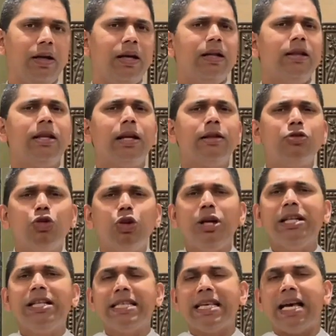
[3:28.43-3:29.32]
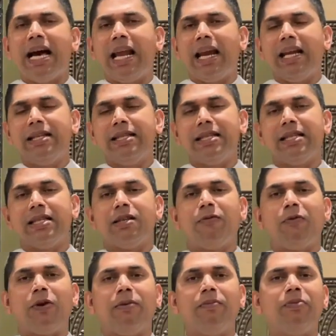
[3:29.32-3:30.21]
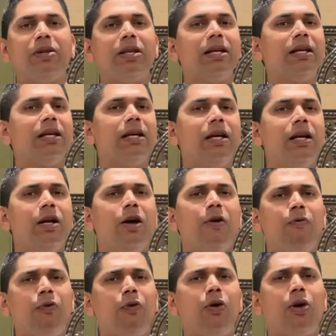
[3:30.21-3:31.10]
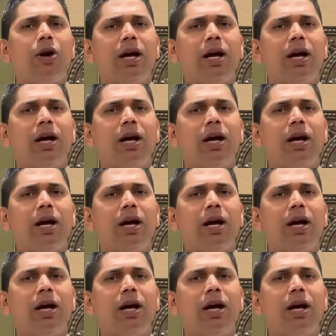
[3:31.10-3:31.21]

There are three challenges for